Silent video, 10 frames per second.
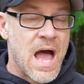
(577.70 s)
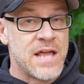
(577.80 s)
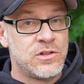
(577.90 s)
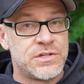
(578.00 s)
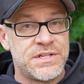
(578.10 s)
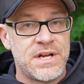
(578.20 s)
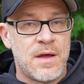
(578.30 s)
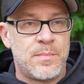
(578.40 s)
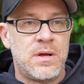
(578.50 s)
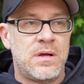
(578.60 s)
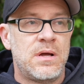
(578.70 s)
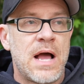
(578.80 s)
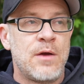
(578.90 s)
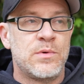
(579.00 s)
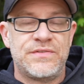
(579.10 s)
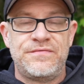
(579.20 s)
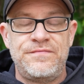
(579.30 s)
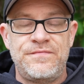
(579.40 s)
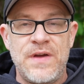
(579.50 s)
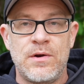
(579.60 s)
looked it up. I was
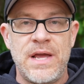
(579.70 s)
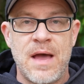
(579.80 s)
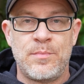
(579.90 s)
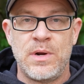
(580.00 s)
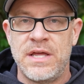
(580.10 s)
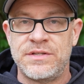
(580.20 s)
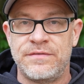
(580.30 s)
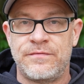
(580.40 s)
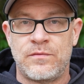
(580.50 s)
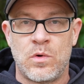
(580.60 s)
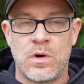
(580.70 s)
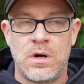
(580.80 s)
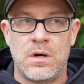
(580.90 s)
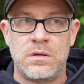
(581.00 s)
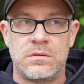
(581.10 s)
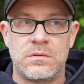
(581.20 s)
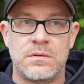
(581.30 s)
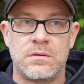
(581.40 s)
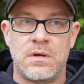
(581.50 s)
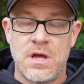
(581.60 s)
very apprehensive for
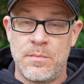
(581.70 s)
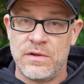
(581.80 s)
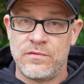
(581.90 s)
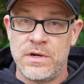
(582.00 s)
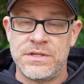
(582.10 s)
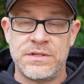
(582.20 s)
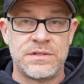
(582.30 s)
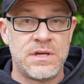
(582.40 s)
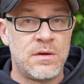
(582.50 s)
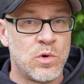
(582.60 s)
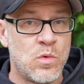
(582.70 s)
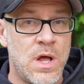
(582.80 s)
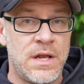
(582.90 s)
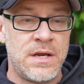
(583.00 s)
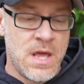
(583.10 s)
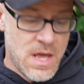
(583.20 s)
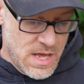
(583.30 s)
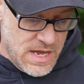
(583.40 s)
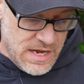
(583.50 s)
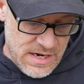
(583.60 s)
a couple of reasons. Number one,
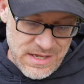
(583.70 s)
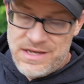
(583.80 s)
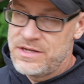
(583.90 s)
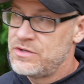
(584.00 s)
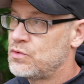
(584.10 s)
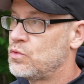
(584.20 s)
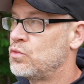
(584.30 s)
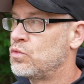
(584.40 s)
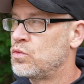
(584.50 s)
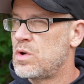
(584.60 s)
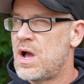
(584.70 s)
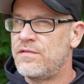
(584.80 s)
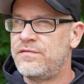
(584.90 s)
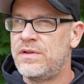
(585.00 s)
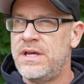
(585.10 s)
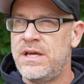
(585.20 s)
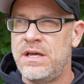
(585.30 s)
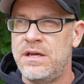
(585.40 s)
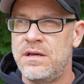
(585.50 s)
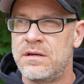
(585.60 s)
it is
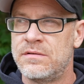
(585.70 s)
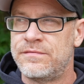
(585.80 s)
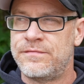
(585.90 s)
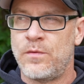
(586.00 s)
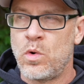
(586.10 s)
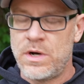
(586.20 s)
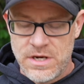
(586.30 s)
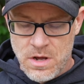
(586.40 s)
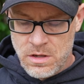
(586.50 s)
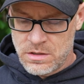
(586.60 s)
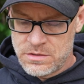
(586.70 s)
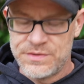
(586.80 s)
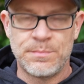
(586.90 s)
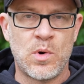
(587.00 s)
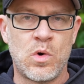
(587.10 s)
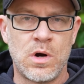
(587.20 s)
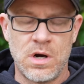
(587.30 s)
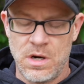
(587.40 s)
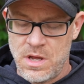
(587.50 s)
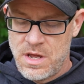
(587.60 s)
roughly $40
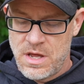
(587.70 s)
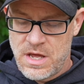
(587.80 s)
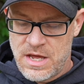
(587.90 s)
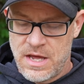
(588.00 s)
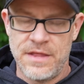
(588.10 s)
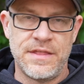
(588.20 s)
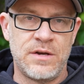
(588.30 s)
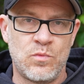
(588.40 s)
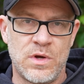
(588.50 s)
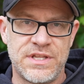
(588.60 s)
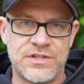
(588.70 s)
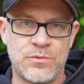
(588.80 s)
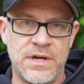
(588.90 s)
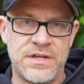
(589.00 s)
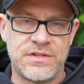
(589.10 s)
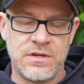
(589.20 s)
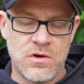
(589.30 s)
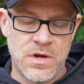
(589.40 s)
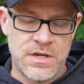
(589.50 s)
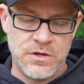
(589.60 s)
more than what this one is, the
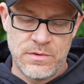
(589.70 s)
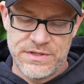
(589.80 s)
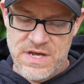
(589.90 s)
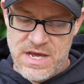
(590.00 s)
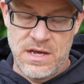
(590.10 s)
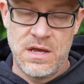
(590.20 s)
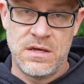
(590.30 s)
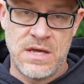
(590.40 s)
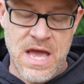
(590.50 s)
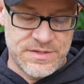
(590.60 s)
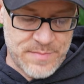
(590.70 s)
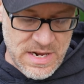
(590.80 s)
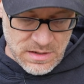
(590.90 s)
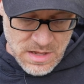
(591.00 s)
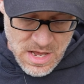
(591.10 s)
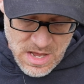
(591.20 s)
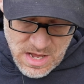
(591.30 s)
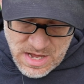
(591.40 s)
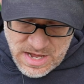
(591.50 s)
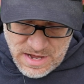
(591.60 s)
GoGun USA gas pedal.
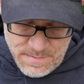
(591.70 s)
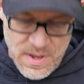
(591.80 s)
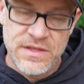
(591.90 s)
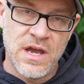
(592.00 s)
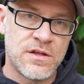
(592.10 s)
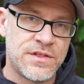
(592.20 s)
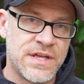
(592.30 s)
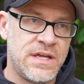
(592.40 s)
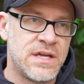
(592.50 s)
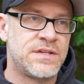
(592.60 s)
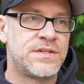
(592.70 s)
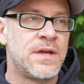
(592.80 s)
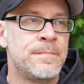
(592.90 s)
And the other thing is,